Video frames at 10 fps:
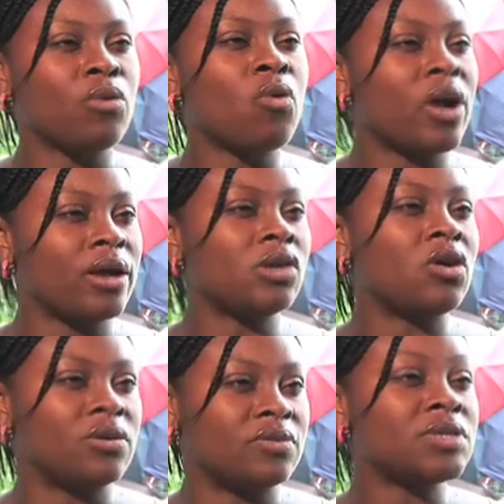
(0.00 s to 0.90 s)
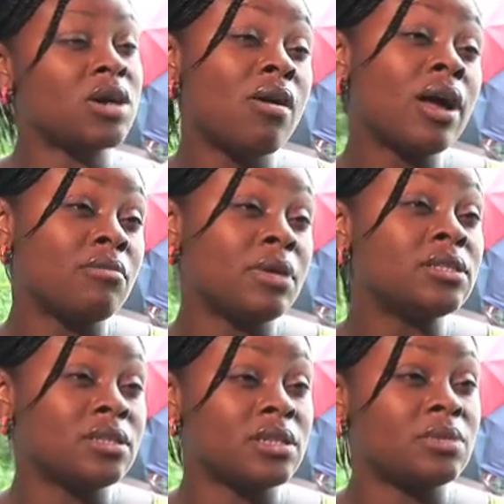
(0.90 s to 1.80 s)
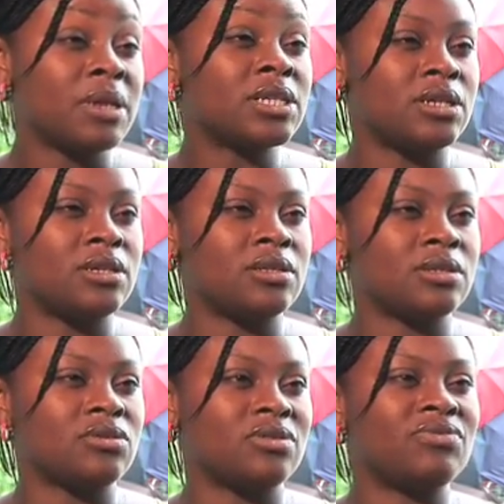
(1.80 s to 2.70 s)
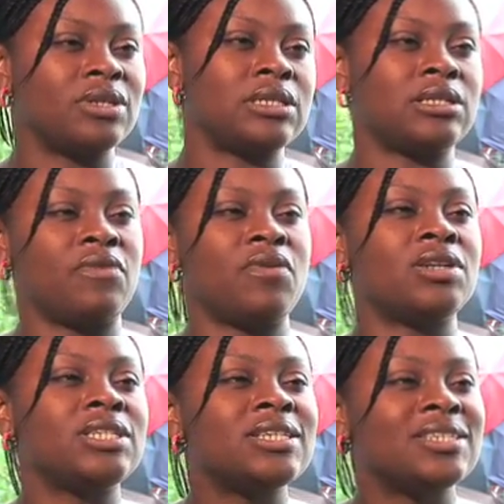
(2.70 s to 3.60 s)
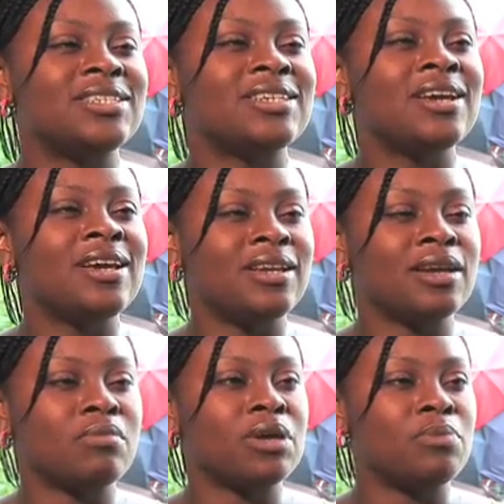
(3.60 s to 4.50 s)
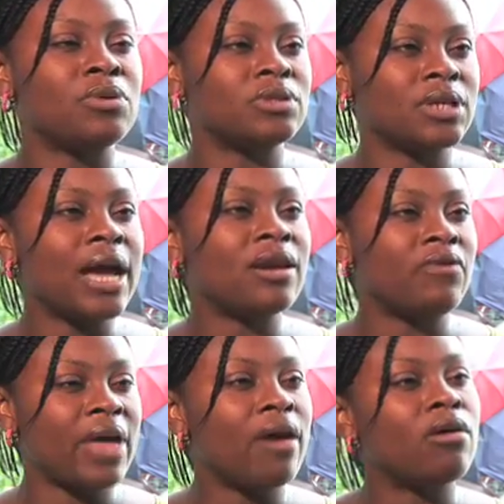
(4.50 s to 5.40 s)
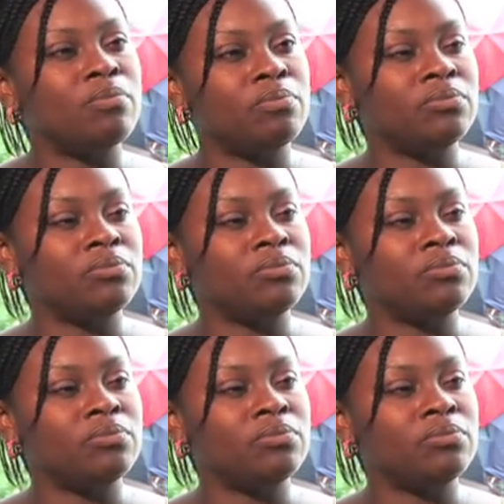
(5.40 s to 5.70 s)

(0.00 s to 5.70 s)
quite a lot of time into, especially the sort of disadvantaged young people, to kind of help